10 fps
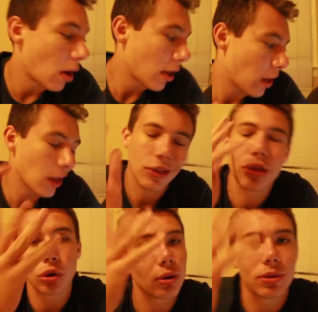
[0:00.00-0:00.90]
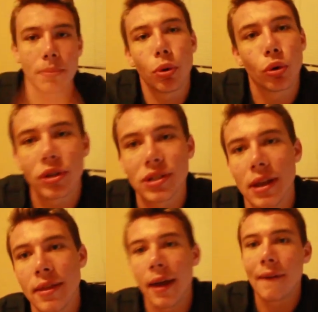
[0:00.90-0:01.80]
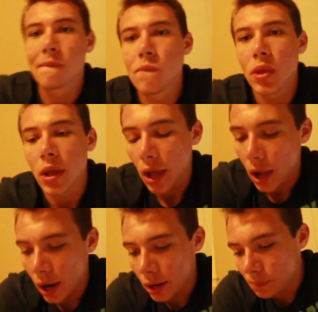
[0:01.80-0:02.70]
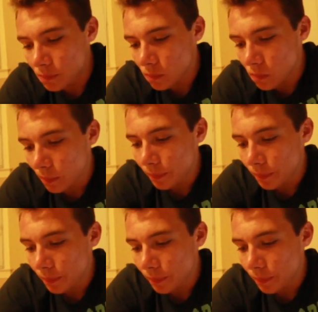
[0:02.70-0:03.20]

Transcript: I thought it was important to say that. Um...